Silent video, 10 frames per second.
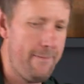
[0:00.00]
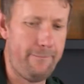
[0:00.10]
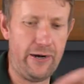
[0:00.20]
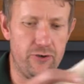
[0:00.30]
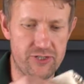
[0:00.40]

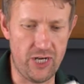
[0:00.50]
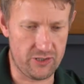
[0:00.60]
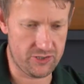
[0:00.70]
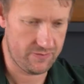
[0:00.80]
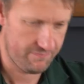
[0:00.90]
Barrel
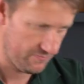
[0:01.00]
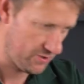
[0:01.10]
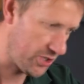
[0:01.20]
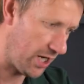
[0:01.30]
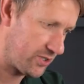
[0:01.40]
socks,
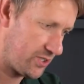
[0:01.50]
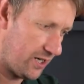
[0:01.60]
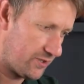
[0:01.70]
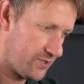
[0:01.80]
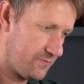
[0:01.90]
stock
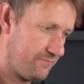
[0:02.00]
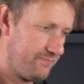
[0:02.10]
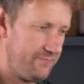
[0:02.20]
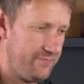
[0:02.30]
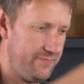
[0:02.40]
socks,
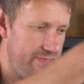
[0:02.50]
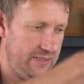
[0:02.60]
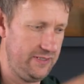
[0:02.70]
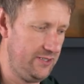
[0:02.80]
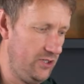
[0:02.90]

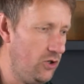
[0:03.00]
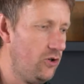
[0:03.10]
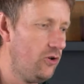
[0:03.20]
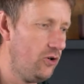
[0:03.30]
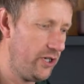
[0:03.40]

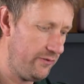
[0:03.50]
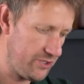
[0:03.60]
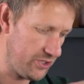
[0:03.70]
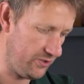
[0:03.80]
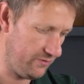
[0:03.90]
all
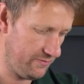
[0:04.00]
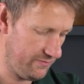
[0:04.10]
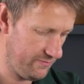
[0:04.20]
original.